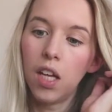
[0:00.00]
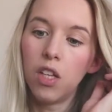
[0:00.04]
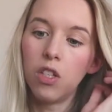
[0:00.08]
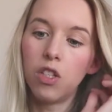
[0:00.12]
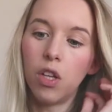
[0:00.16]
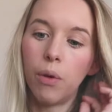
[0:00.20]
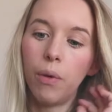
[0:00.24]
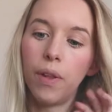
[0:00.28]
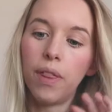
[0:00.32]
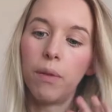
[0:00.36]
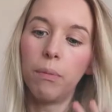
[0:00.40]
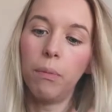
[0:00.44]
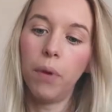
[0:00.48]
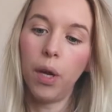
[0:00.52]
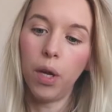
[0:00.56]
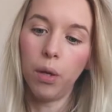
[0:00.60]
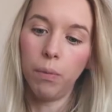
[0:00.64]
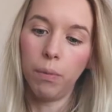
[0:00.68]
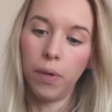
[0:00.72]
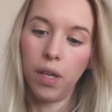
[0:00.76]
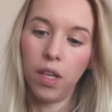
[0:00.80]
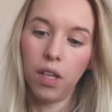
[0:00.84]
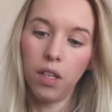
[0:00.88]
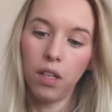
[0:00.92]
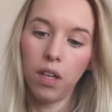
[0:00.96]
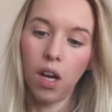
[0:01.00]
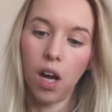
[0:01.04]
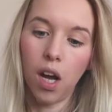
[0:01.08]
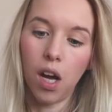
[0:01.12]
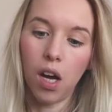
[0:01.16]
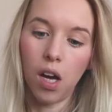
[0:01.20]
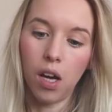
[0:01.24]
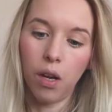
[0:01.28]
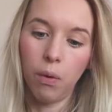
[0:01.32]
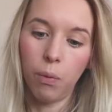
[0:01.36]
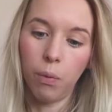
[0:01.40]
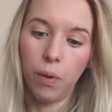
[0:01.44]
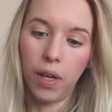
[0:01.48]
So at the moment,
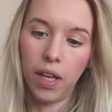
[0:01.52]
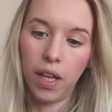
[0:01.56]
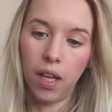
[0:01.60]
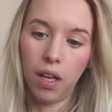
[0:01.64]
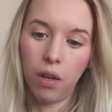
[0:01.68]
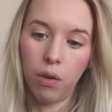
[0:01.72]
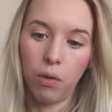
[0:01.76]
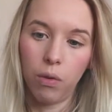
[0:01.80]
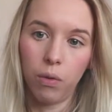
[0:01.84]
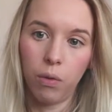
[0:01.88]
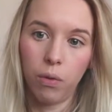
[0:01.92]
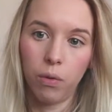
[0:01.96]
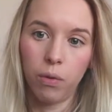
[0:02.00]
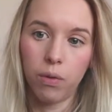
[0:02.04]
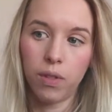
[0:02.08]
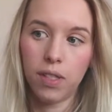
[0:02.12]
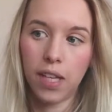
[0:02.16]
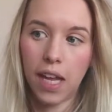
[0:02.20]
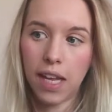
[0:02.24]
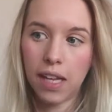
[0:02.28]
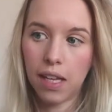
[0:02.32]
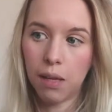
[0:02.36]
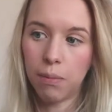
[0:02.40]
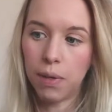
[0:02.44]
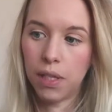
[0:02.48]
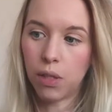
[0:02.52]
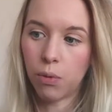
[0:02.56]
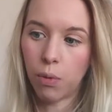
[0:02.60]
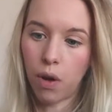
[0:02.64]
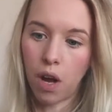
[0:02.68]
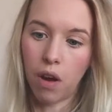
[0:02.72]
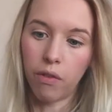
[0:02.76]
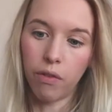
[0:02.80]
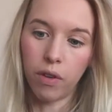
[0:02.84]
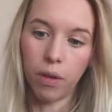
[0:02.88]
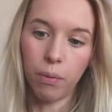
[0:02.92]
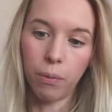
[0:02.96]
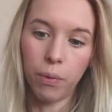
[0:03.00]
I will take him into
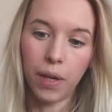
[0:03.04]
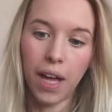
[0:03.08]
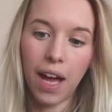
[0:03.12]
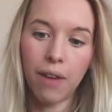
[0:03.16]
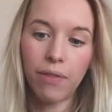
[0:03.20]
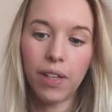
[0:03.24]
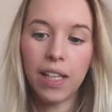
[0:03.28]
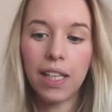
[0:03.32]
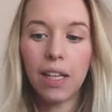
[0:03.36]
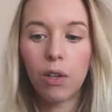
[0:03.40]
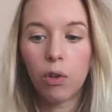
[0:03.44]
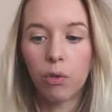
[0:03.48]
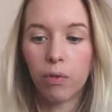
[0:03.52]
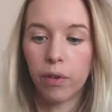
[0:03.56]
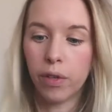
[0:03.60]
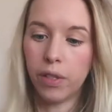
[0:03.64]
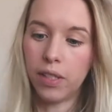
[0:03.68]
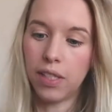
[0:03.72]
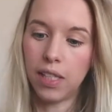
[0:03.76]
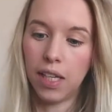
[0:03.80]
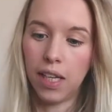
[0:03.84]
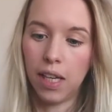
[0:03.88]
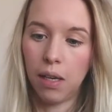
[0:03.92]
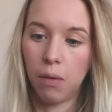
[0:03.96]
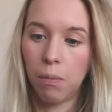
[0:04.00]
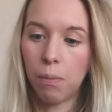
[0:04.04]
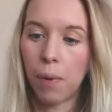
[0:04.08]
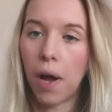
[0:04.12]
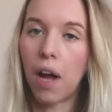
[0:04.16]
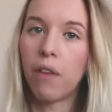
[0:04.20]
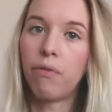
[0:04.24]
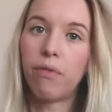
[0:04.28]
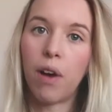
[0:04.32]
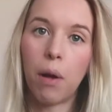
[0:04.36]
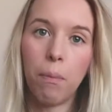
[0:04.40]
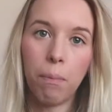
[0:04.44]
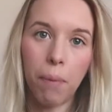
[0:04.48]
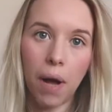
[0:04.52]
our room. We have a little routine, but I
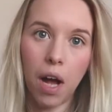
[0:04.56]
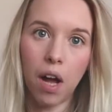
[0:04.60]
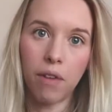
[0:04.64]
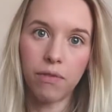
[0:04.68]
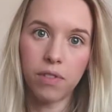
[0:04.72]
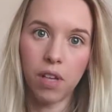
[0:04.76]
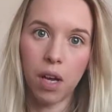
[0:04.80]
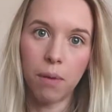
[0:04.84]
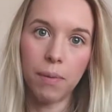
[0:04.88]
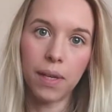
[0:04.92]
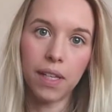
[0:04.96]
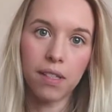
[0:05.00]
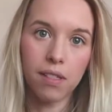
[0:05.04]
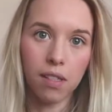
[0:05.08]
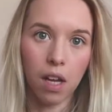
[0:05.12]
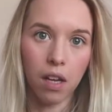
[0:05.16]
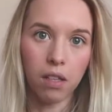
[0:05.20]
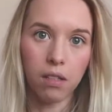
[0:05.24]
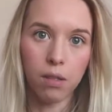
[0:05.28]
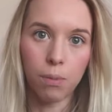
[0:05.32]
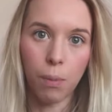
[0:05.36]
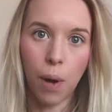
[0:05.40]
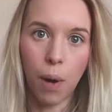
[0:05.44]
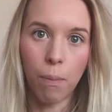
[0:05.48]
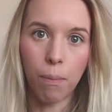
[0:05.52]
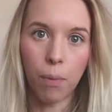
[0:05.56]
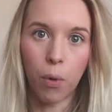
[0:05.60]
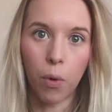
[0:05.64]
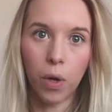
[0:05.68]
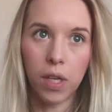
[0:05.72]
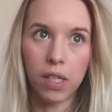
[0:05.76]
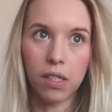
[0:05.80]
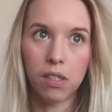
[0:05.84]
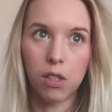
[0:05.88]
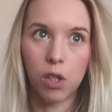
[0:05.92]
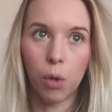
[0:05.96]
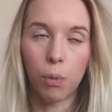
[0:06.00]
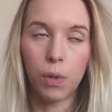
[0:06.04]
find bath time excites my
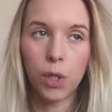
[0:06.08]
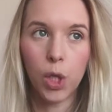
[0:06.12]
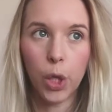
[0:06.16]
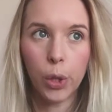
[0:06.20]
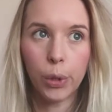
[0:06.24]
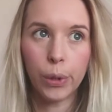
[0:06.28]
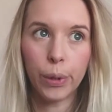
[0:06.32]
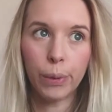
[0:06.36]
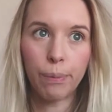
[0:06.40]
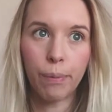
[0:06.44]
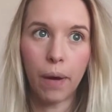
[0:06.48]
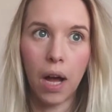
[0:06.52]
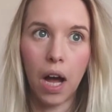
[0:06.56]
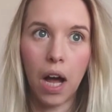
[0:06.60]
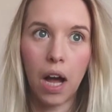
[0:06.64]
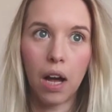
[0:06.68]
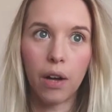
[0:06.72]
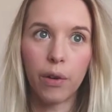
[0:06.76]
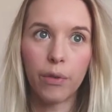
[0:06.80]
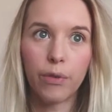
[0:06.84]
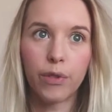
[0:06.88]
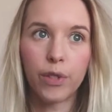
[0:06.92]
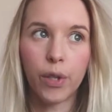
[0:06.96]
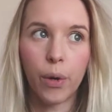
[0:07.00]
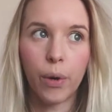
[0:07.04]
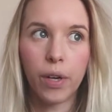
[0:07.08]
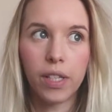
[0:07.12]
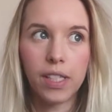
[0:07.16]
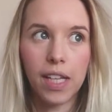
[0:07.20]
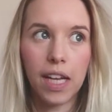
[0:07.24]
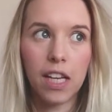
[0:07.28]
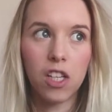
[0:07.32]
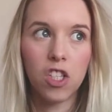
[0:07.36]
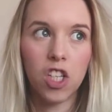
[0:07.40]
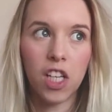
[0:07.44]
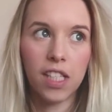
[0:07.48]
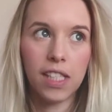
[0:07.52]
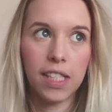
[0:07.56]
boys, so we don't do bath. So I
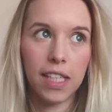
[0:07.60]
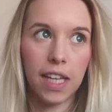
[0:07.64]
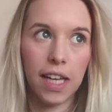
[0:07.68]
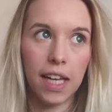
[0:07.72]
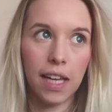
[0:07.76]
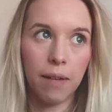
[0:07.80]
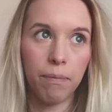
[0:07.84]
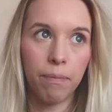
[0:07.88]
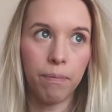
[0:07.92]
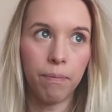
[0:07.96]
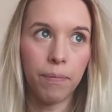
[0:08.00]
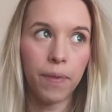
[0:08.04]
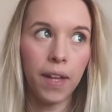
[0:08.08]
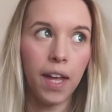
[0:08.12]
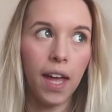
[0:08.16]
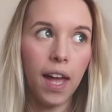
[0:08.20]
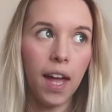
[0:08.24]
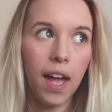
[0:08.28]
take Jessie in